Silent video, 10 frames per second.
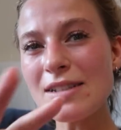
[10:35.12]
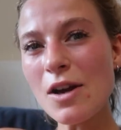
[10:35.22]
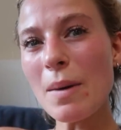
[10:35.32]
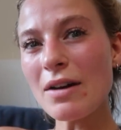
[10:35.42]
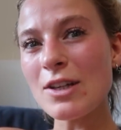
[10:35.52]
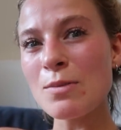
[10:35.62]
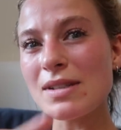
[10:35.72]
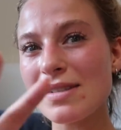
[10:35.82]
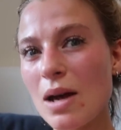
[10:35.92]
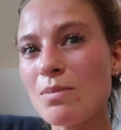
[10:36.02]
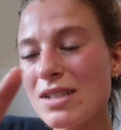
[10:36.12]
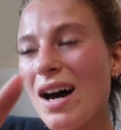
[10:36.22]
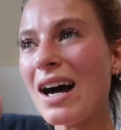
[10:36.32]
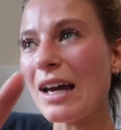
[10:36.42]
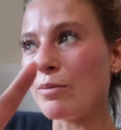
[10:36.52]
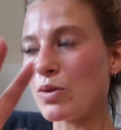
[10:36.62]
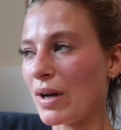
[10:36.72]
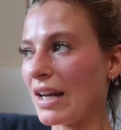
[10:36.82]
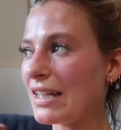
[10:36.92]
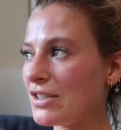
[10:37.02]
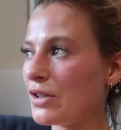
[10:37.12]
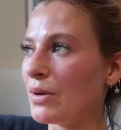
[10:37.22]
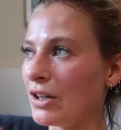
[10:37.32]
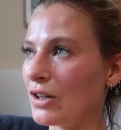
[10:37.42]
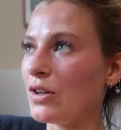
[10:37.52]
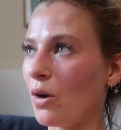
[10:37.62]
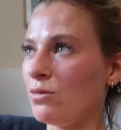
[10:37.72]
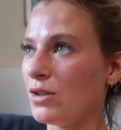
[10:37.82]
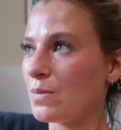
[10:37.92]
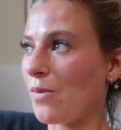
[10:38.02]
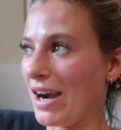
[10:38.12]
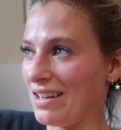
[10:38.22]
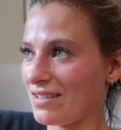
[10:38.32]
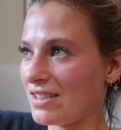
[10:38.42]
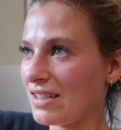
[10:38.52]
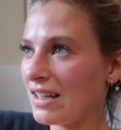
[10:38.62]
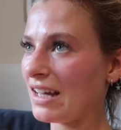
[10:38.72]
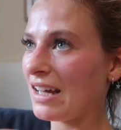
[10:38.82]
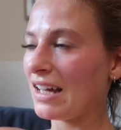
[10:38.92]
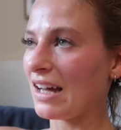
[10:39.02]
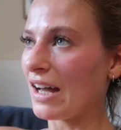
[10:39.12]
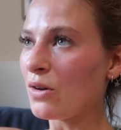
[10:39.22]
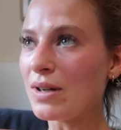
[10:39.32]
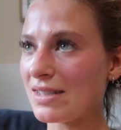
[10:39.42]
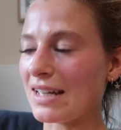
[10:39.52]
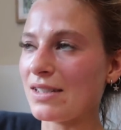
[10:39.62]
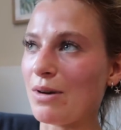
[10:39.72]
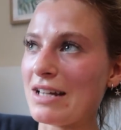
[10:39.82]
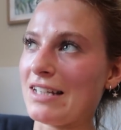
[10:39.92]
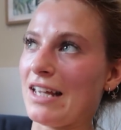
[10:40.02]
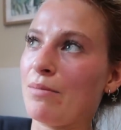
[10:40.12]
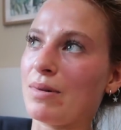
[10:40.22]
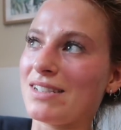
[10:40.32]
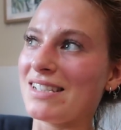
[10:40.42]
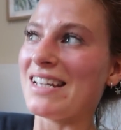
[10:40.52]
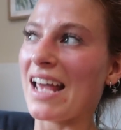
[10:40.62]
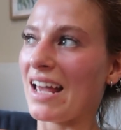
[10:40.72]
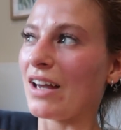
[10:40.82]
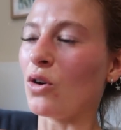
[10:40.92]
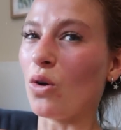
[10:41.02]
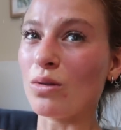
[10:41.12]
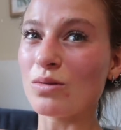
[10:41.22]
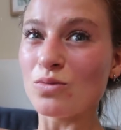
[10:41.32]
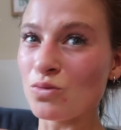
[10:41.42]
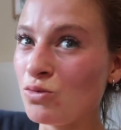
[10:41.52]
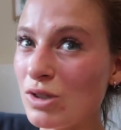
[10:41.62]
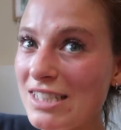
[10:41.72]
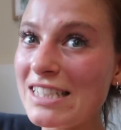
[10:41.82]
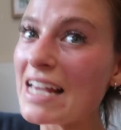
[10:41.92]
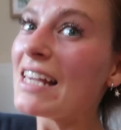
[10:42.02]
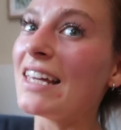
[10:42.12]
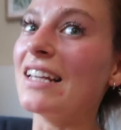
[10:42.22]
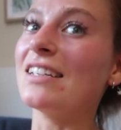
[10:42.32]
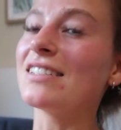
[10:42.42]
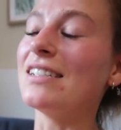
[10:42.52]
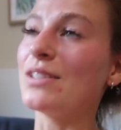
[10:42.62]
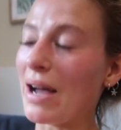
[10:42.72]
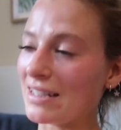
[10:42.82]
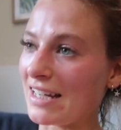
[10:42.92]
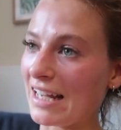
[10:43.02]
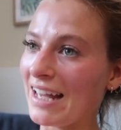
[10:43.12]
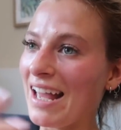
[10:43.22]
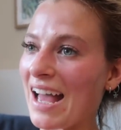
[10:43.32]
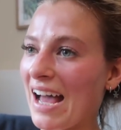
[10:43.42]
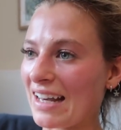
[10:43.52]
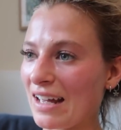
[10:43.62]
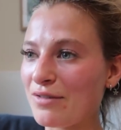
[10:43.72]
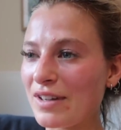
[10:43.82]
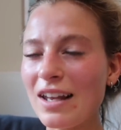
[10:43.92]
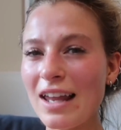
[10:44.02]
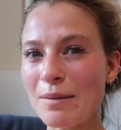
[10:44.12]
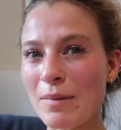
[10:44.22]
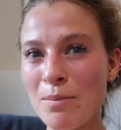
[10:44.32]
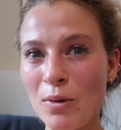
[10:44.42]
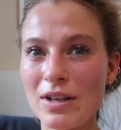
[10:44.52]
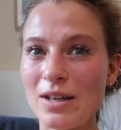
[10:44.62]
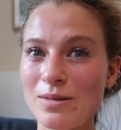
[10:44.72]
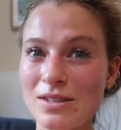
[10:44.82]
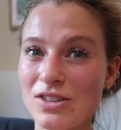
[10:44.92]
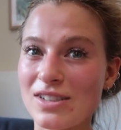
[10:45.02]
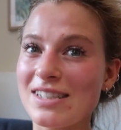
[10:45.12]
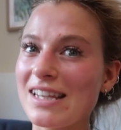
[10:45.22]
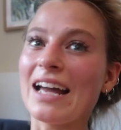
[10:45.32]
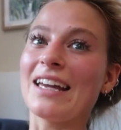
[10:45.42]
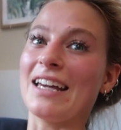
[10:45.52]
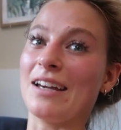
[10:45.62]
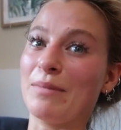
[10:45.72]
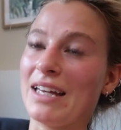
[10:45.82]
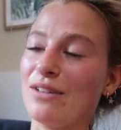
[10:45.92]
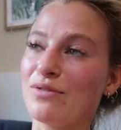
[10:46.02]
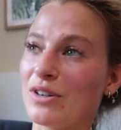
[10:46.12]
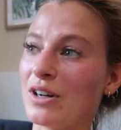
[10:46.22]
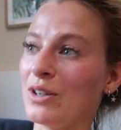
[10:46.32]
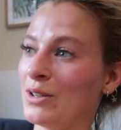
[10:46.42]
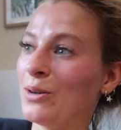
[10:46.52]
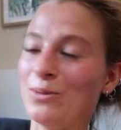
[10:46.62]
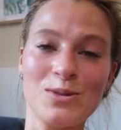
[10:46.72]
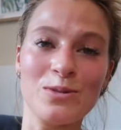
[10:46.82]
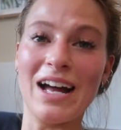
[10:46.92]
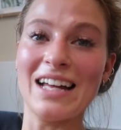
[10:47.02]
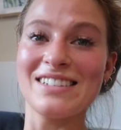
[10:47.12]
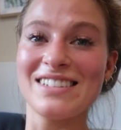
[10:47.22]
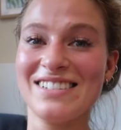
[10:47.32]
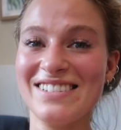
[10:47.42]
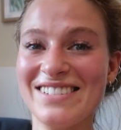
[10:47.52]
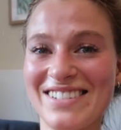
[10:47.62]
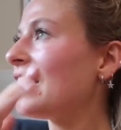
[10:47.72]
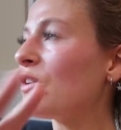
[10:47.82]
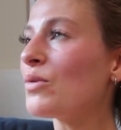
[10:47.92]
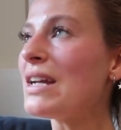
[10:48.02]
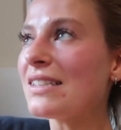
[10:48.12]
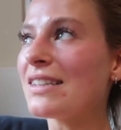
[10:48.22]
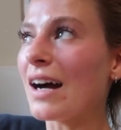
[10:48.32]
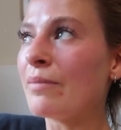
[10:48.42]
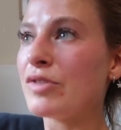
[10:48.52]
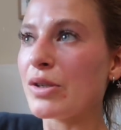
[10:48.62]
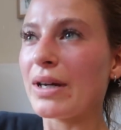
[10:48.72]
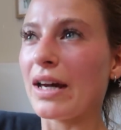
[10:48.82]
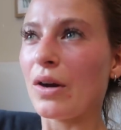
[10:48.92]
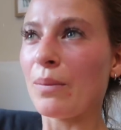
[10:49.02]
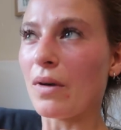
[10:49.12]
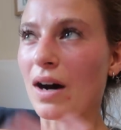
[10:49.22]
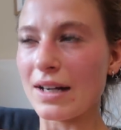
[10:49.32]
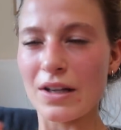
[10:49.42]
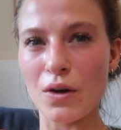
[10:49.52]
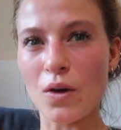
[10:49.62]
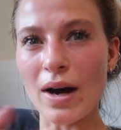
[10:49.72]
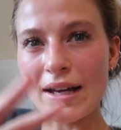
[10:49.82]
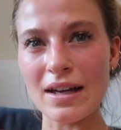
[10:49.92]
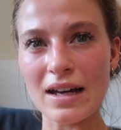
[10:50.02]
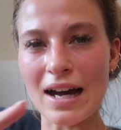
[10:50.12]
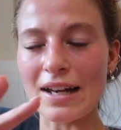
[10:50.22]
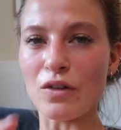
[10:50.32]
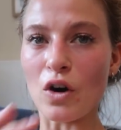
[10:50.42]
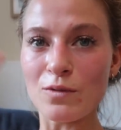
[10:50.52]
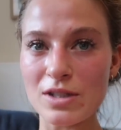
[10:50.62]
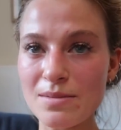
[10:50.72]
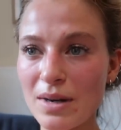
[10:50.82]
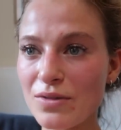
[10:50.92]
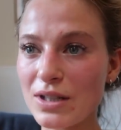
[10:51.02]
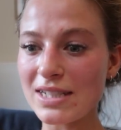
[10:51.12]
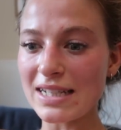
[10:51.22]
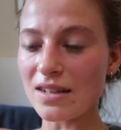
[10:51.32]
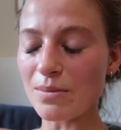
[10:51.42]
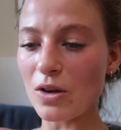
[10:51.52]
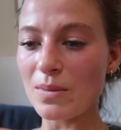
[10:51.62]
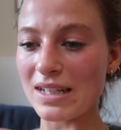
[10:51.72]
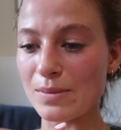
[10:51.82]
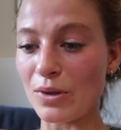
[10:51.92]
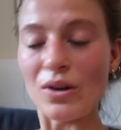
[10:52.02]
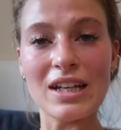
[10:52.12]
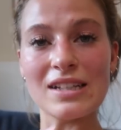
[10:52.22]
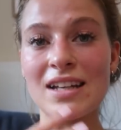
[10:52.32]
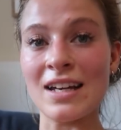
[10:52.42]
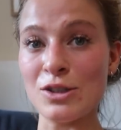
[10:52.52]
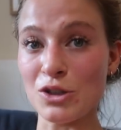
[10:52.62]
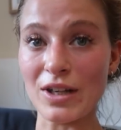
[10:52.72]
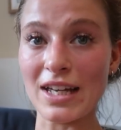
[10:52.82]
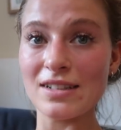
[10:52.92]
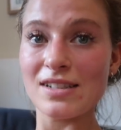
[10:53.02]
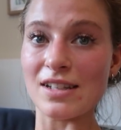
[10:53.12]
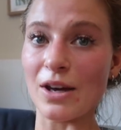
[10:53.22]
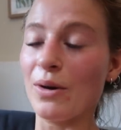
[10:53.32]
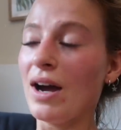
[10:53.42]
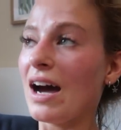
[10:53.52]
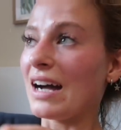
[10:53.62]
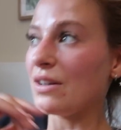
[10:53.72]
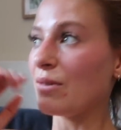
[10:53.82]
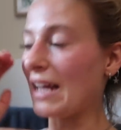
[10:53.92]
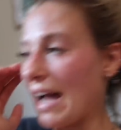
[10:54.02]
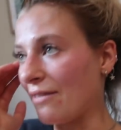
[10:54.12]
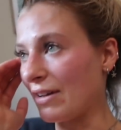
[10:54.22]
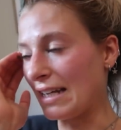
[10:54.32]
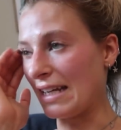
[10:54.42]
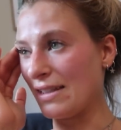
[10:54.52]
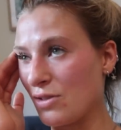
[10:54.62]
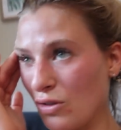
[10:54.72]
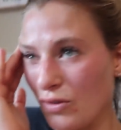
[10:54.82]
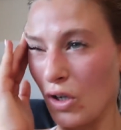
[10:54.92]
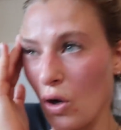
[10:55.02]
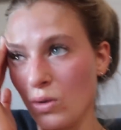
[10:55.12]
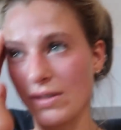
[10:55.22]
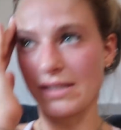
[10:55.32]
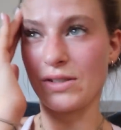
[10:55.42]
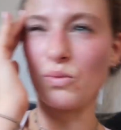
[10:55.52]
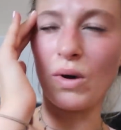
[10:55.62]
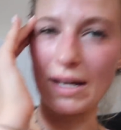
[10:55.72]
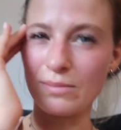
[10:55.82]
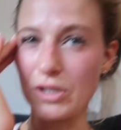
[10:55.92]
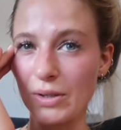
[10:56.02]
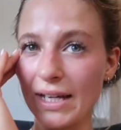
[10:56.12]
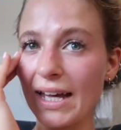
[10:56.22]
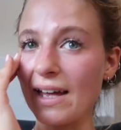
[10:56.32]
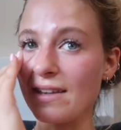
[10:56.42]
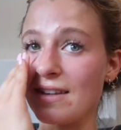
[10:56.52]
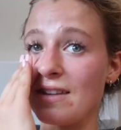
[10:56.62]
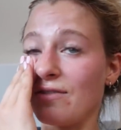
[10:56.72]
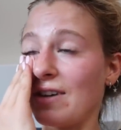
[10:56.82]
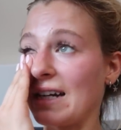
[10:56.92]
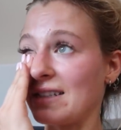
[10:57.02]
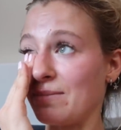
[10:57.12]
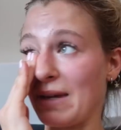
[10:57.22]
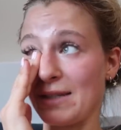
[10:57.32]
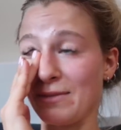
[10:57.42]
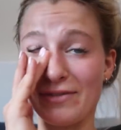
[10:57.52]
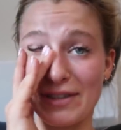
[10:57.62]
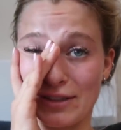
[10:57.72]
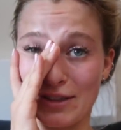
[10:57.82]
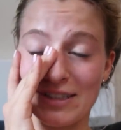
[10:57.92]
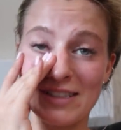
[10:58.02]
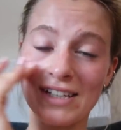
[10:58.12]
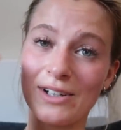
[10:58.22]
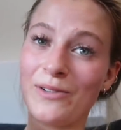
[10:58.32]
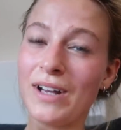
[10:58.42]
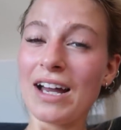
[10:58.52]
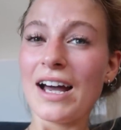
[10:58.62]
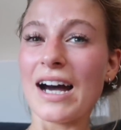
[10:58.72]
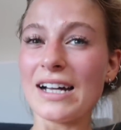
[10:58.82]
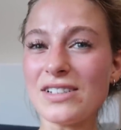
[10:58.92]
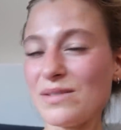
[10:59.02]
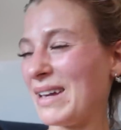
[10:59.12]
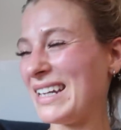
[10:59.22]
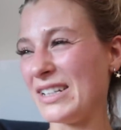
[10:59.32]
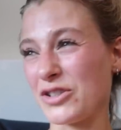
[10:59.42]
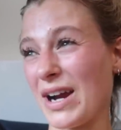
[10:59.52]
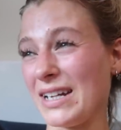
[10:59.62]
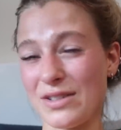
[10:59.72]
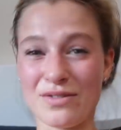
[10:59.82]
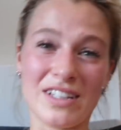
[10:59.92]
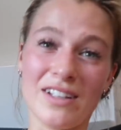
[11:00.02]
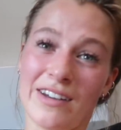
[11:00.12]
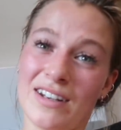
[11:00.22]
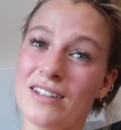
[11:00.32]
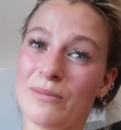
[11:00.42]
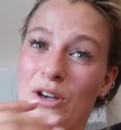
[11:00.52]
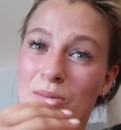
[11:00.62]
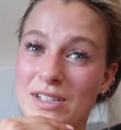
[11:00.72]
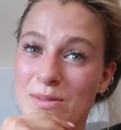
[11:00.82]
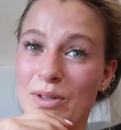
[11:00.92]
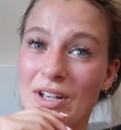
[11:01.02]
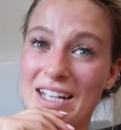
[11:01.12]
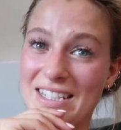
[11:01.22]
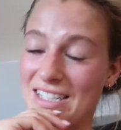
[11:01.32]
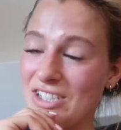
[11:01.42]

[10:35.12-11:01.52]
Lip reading: I don't know about you, but sometimes when I do a good old sprint, I always get sweaty, but today I got ridiculously sweaty and I feel like my body was just thanking me for a good old sweat. And the reason that I'm doing cardio quite kind of often in my routine at the moment is purely because I enjoy it. So I don't really have any sort of goals as to why I'm doing it other than the fact it makes me feel good. So I just mainly train to feel good at the moment, to be honest.